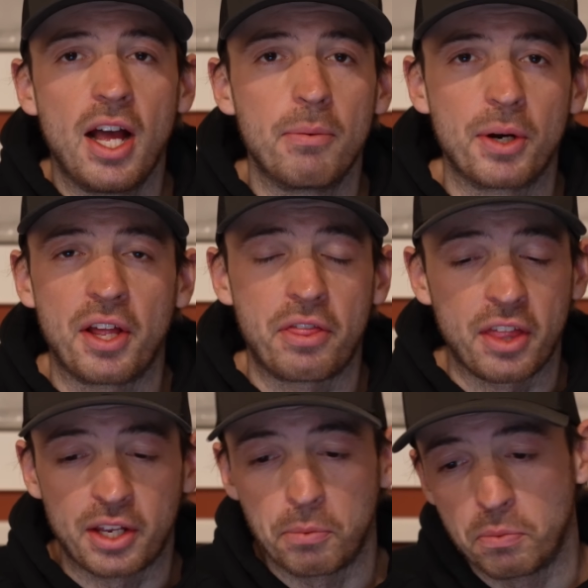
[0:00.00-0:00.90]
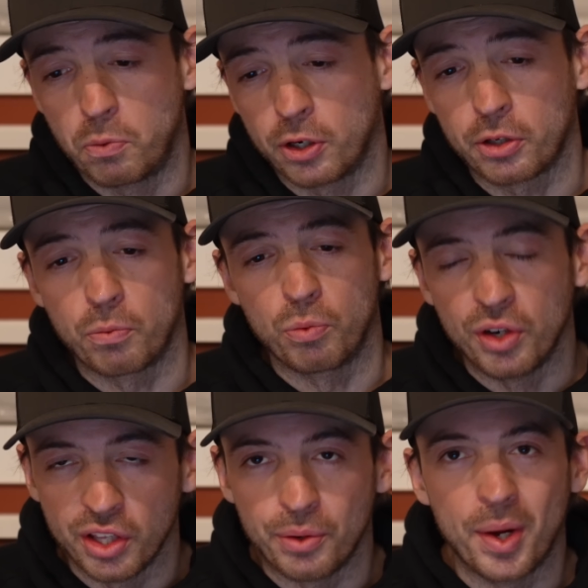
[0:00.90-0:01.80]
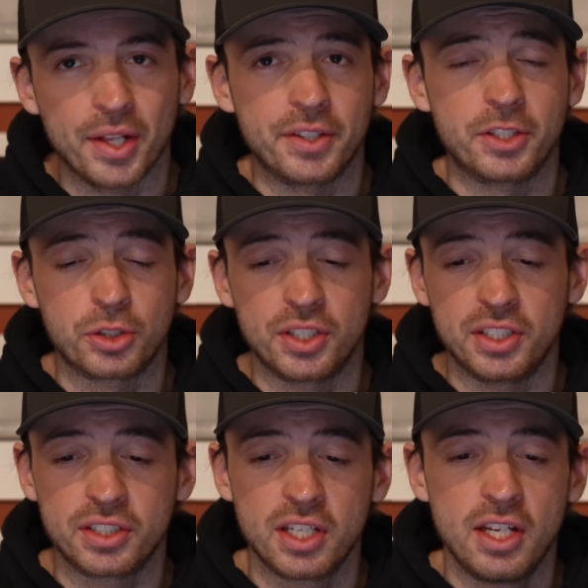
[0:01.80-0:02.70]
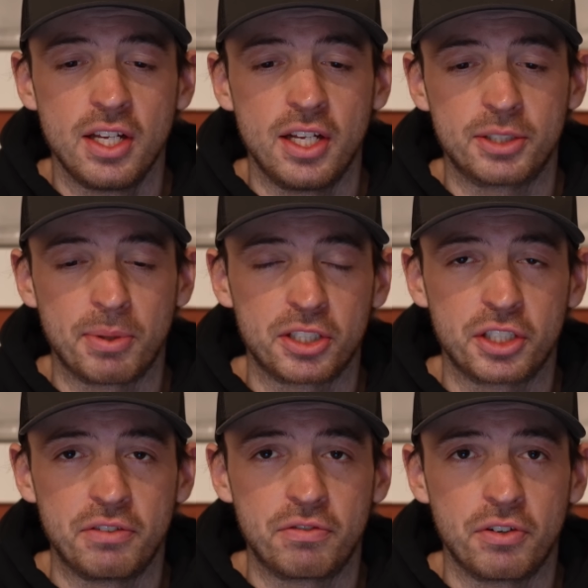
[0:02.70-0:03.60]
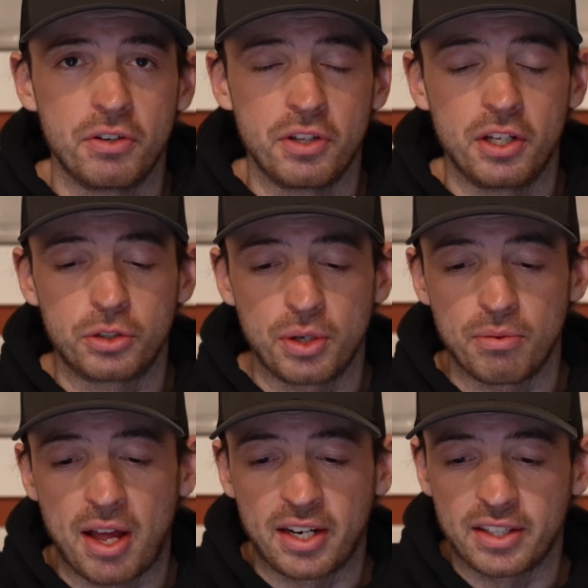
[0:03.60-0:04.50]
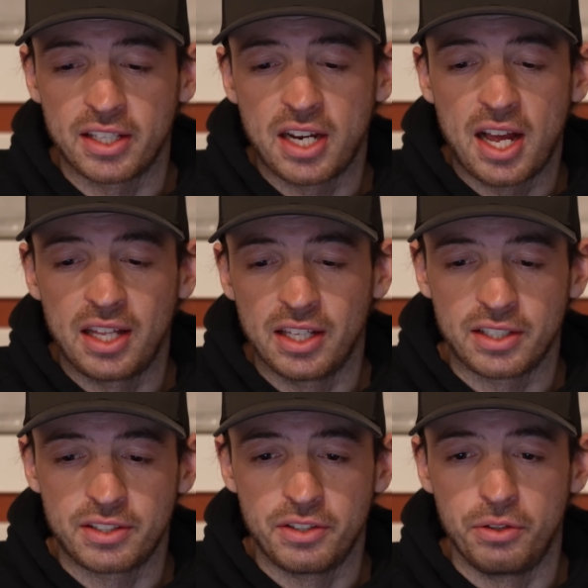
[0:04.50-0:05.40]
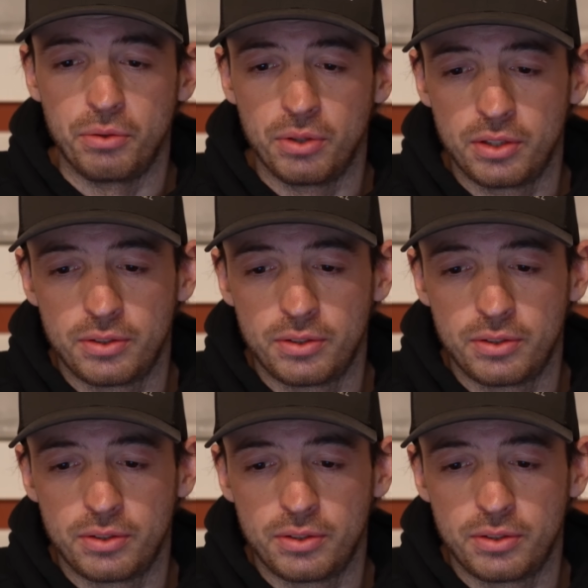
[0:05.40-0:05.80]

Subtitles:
But I think it would work really well in the trees, especially for the tree riding that I like to do.